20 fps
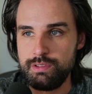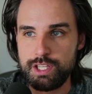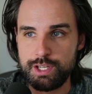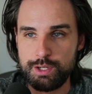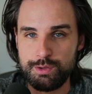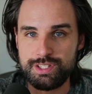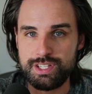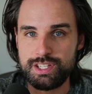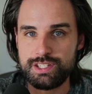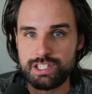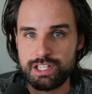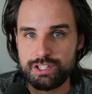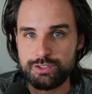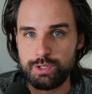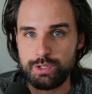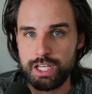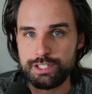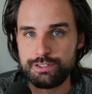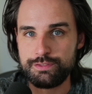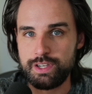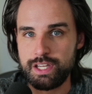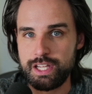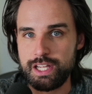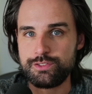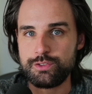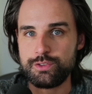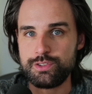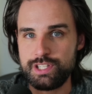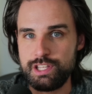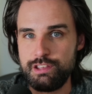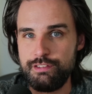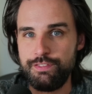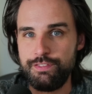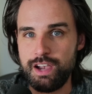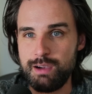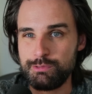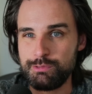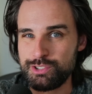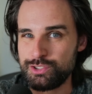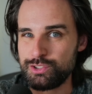you know, decentralized finance or DeFi,
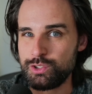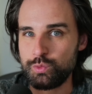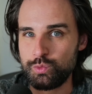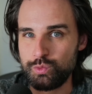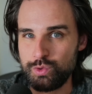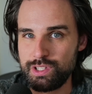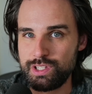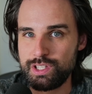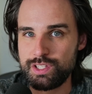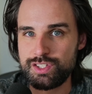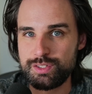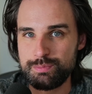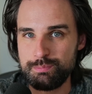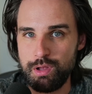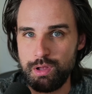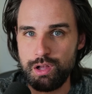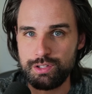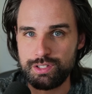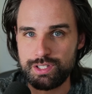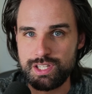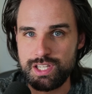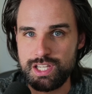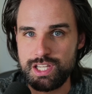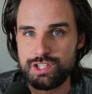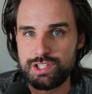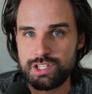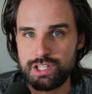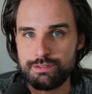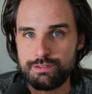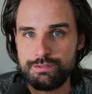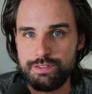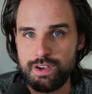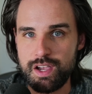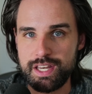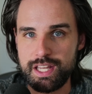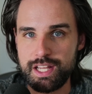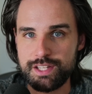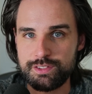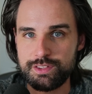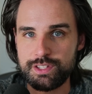which is a really small niche in
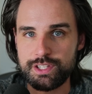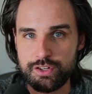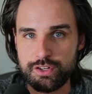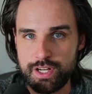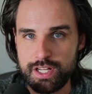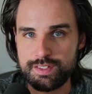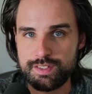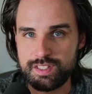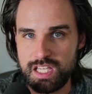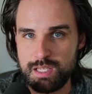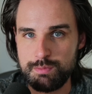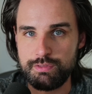finance on the grand scheme of